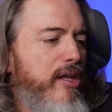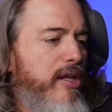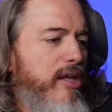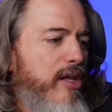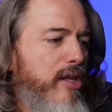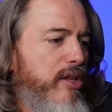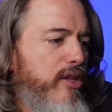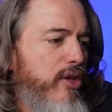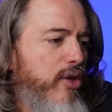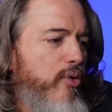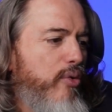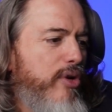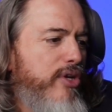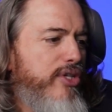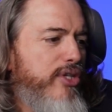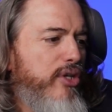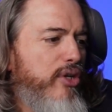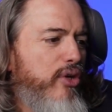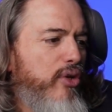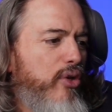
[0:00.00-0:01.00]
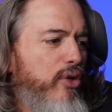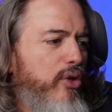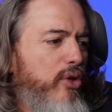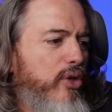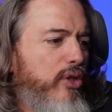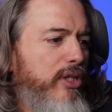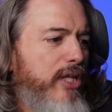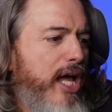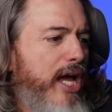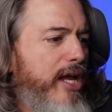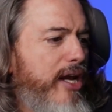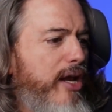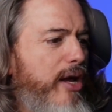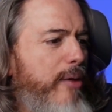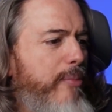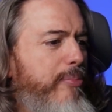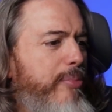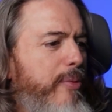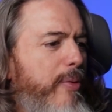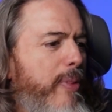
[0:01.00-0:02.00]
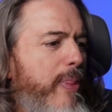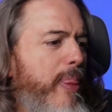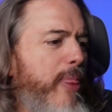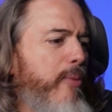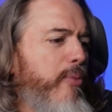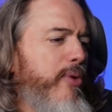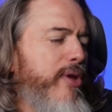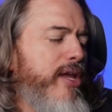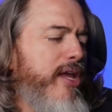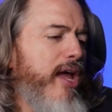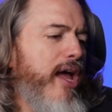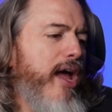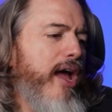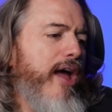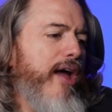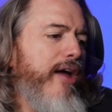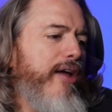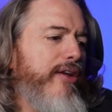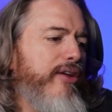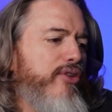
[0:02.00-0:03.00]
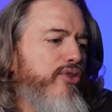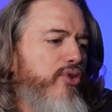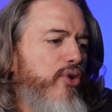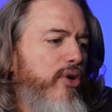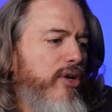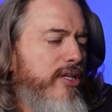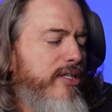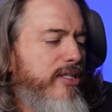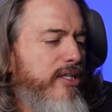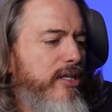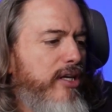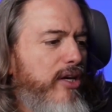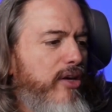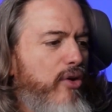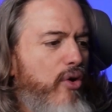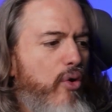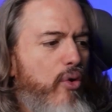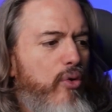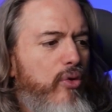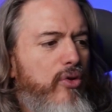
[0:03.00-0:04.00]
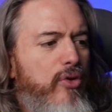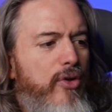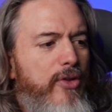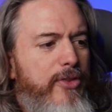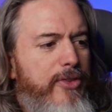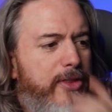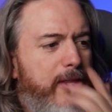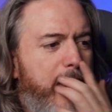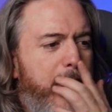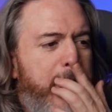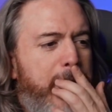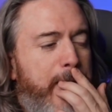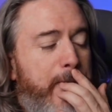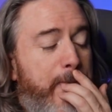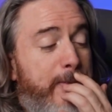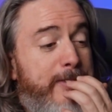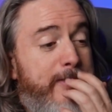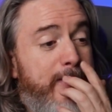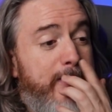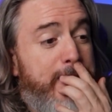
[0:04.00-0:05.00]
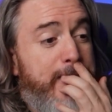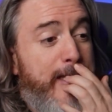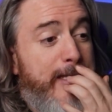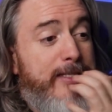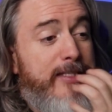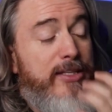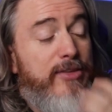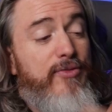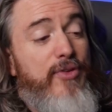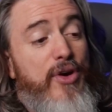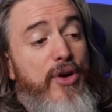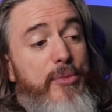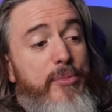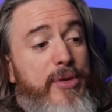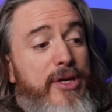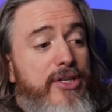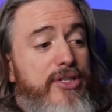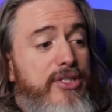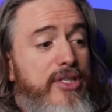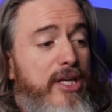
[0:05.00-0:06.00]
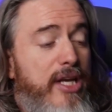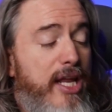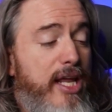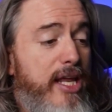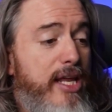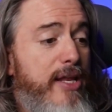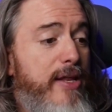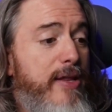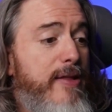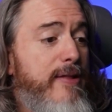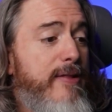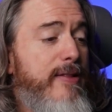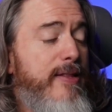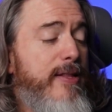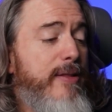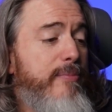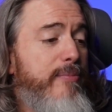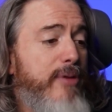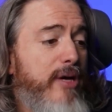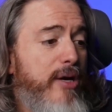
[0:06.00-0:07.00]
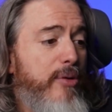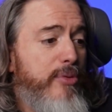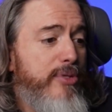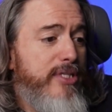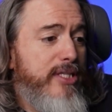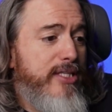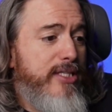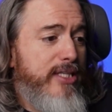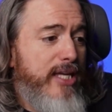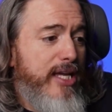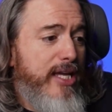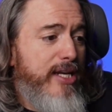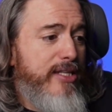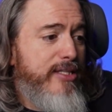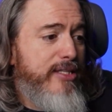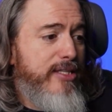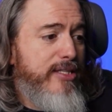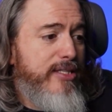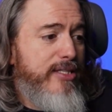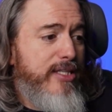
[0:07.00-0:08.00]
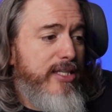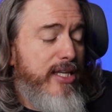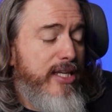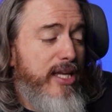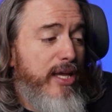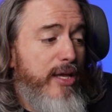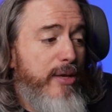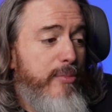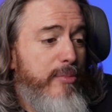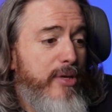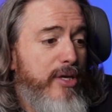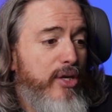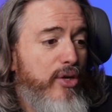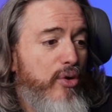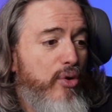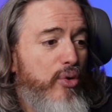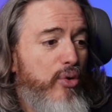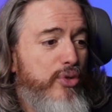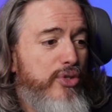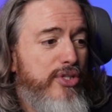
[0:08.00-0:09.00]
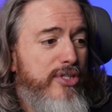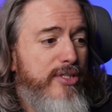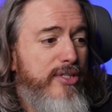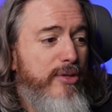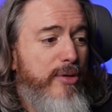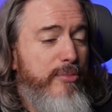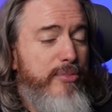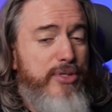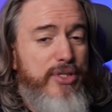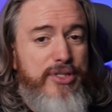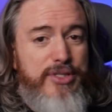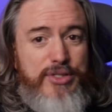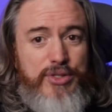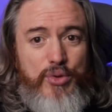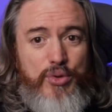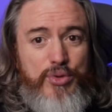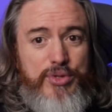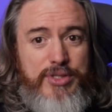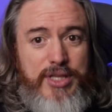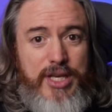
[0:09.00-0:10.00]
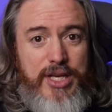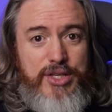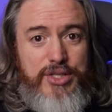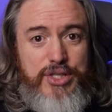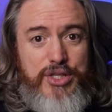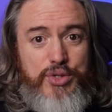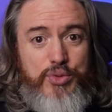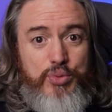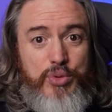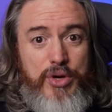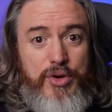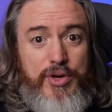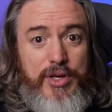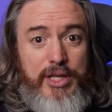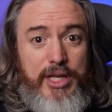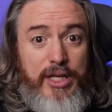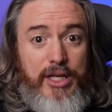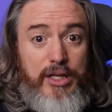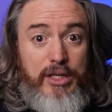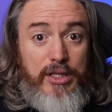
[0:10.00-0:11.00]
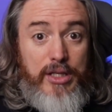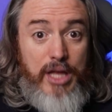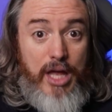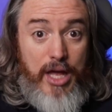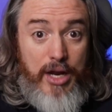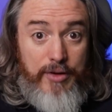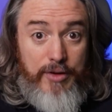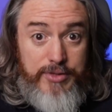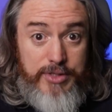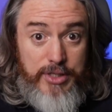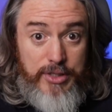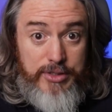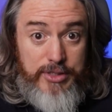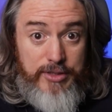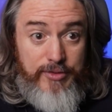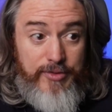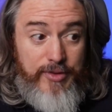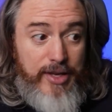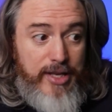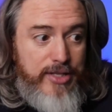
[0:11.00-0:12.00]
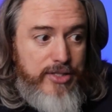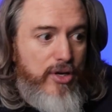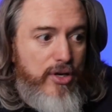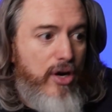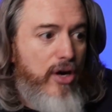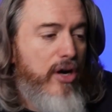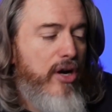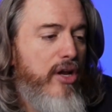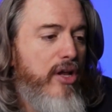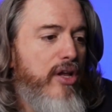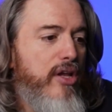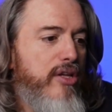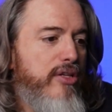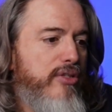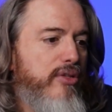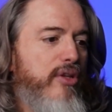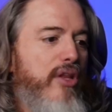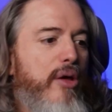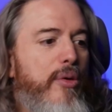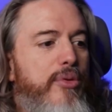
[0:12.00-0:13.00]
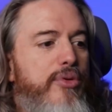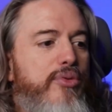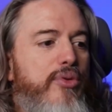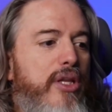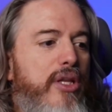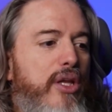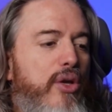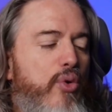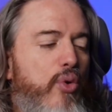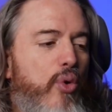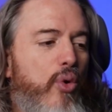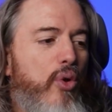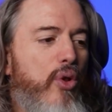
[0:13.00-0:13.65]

The original lineup, we had Jorgensen in goal. Good thing he wasn't tested very much today, but I was excited to see him in goal. I'm just so Sanchez weary, like a lot of Chelsea fans are. So that was really cool.